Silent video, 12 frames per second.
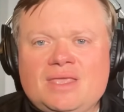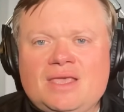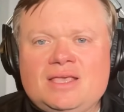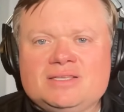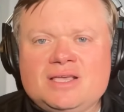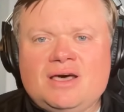
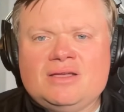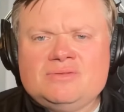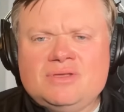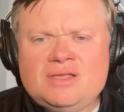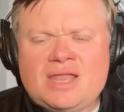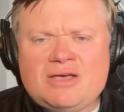is uh,
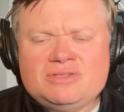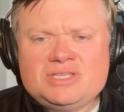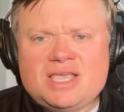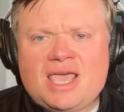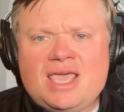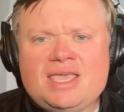announced
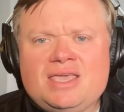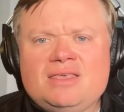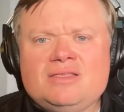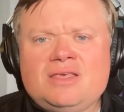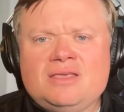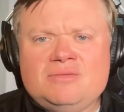a
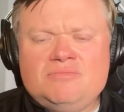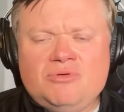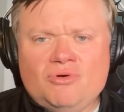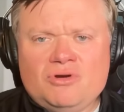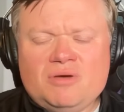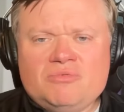the
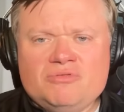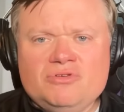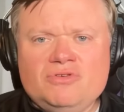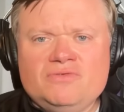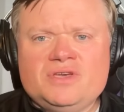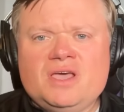board
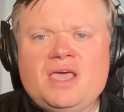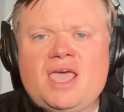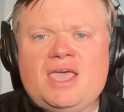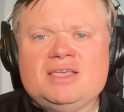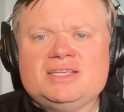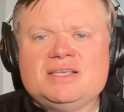approved
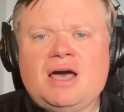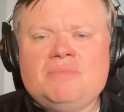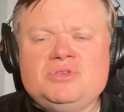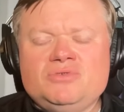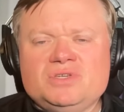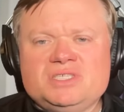a
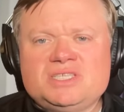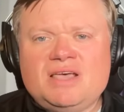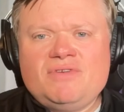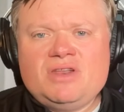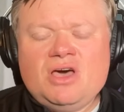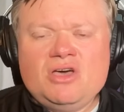up to
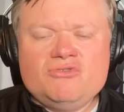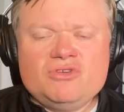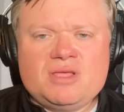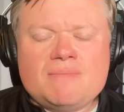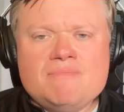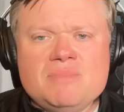seven
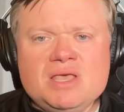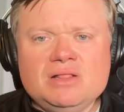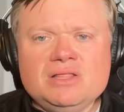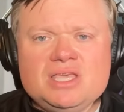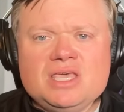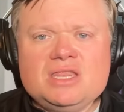hundred
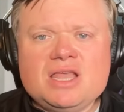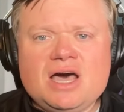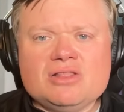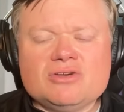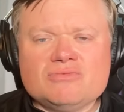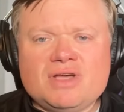million
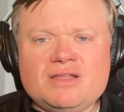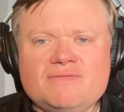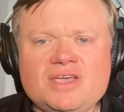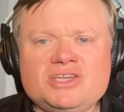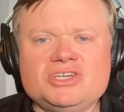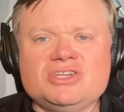dollar
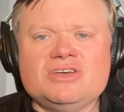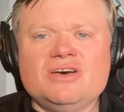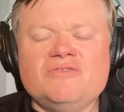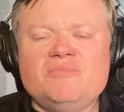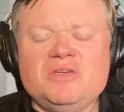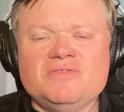renovation
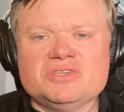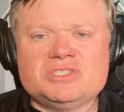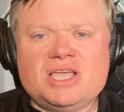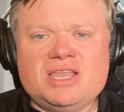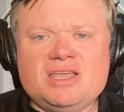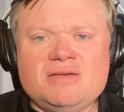of Beaver
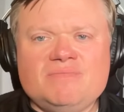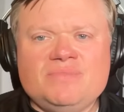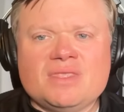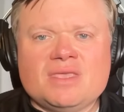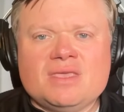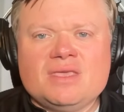Stadium.
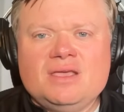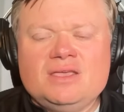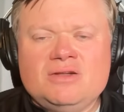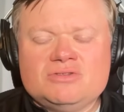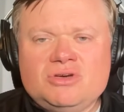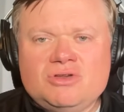
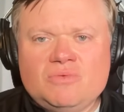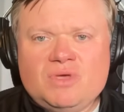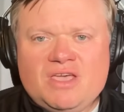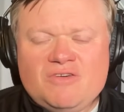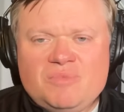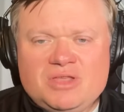You know, Tony, we
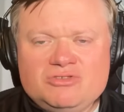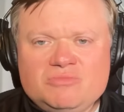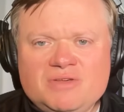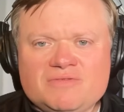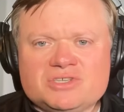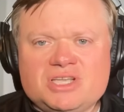have been to
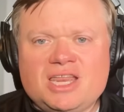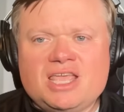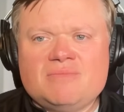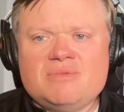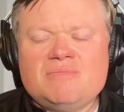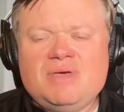Beaver
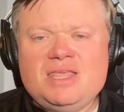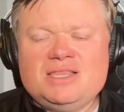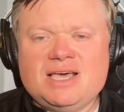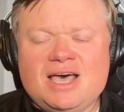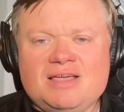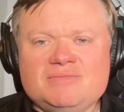Stadium many
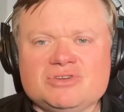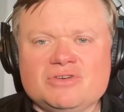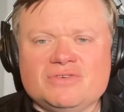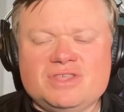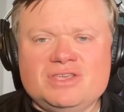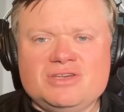times
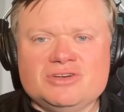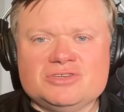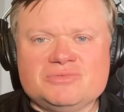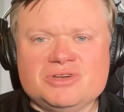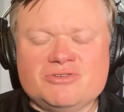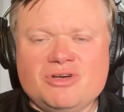over the
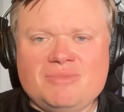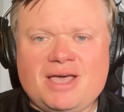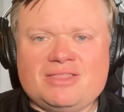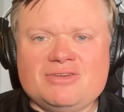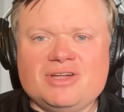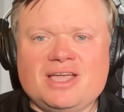years. We are going
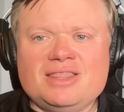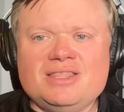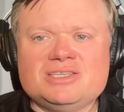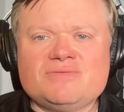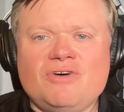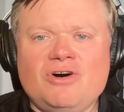back there again
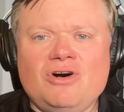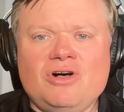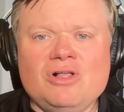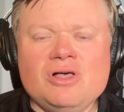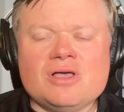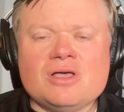this
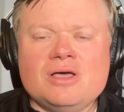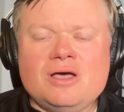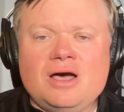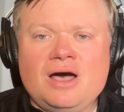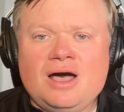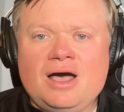fall.
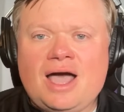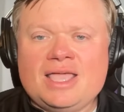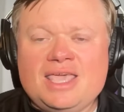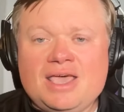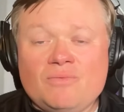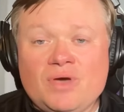Uh, I
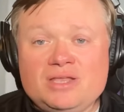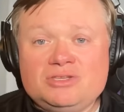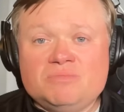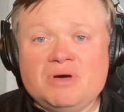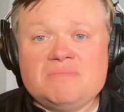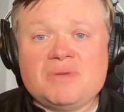can't wait
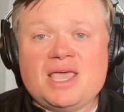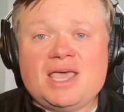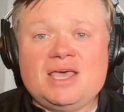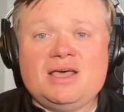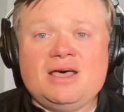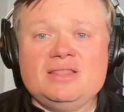to bump my
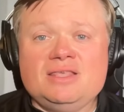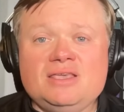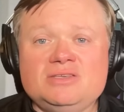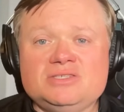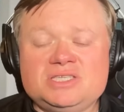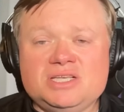head on
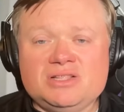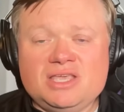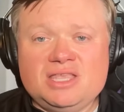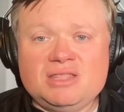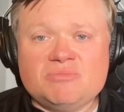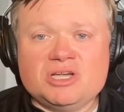the ceiling
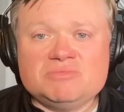in the press